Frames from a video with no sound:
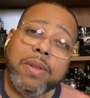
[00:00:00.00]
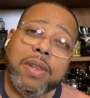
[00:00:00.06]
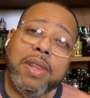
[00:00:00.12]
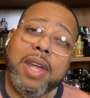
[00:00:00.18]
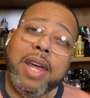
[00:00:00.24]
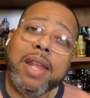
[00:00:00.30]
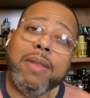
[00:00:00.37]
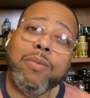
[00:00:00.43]

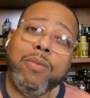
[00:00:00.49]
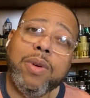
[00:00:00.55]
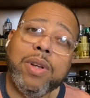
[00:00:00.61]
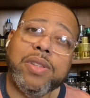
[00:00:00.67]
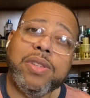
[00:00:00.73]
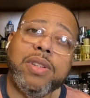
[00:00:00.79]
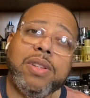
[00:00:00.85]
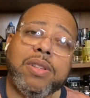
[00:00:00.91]
that
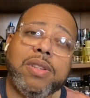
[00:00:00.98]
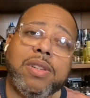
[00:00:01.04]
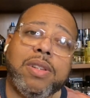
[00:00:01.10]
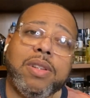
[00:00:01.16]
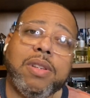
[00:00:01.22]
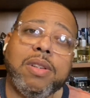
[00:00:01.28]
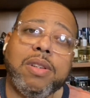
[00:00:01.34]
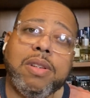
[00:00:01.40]
wasn't
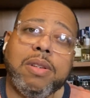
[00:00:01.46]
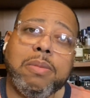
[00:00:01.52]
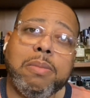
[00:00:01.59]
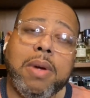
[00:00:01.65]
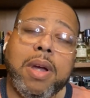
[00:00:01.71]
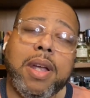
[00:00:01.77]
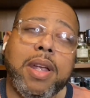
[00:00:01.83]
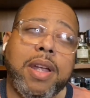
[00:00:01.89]

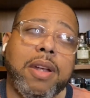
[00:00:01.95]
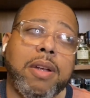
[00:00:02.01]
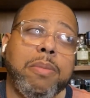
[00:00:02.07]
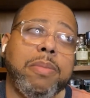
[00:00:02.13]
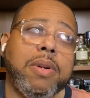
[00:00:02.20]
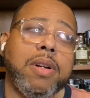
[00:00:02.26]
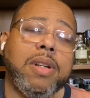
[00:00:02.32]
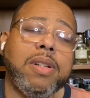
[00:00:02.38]
my
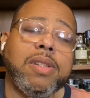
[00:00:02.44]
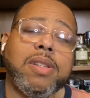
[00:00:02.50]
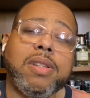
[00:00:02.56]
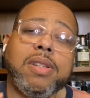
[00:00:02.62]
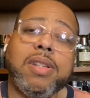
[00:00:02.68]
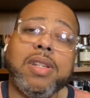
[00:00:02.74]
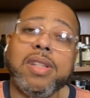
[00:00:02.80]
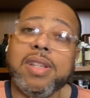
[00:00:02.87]
earbuds
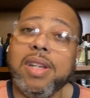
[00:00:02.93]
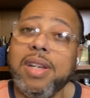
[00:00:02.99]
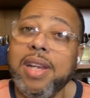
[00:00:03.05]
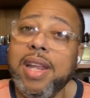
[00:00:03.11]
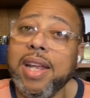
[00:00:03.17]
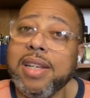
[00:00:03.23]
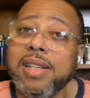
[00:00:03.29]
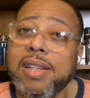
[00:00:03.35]

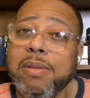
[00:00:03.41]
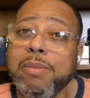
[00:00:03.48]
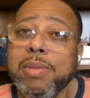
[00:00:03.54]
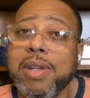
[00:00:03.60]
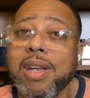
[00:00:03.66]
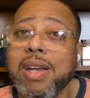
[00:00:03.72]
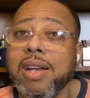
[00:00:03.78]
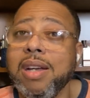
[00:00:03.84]
disconnecting
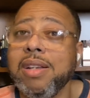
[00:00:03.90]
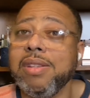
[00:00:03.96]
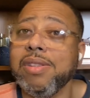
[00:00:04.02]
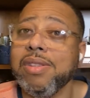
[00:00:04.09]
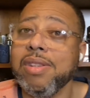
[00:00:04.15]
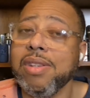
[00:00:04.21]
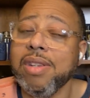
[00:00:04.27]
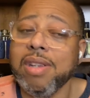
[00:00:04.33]

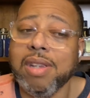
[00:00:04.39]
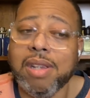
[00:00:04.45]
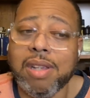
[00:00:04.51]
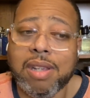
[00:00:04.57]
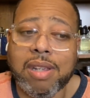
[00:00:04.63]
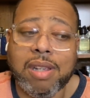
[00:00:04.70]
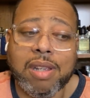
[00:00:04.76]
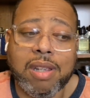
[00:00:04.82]
because
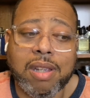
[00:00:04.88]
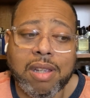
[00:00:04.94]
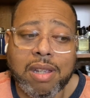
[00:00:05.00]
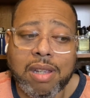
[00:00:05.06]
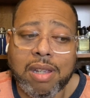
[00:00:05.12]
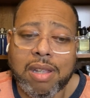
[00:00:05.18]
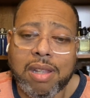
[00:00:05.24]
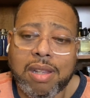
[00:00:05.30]

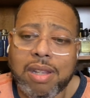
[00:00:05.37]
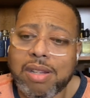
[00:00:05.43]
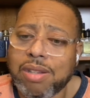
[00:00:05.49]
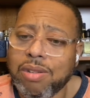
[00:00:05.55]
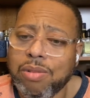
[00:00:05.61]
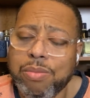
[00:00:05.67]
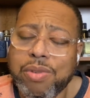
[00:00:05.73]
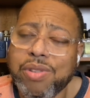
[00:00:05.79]
there's
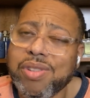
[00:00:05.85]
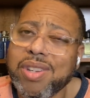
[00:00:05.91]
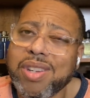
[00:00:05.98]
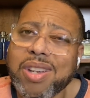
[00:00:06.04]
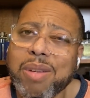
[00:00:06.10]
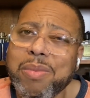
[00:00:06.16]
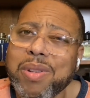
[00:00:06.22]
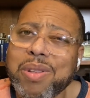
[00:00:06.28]
no
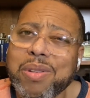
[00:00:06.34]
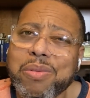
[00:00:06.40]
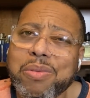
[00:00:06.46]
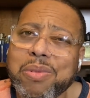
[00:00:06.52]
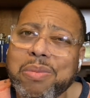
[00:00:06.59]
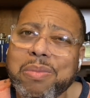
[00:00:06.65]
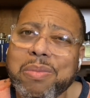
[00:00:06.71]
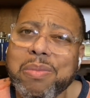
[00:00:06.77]
music coming
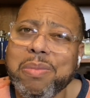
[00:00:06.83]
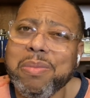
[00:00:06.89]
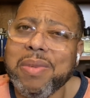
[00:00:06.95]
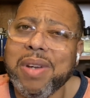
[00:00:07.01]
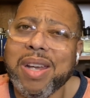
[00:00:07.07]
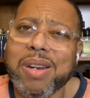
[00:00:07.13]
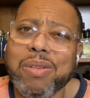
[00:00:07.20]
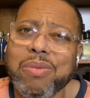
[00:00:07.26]
through. I